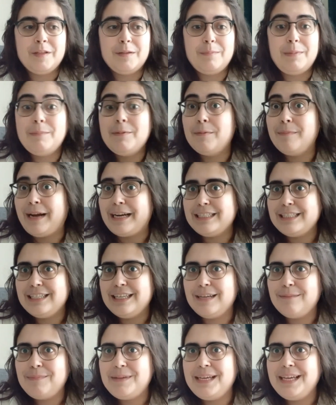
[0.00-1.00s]
people
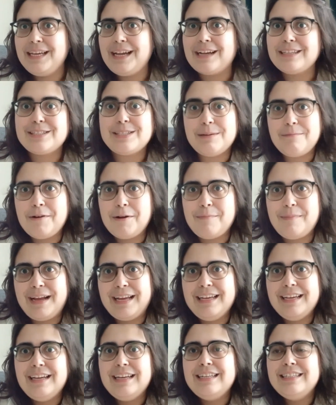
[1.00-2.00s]
mentioning me. Someone
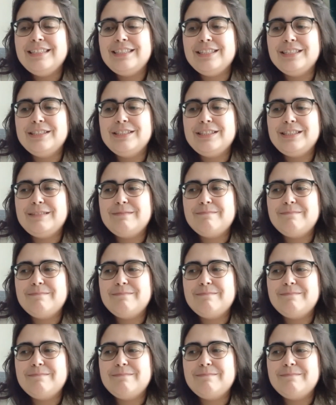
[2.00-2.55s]
mentioned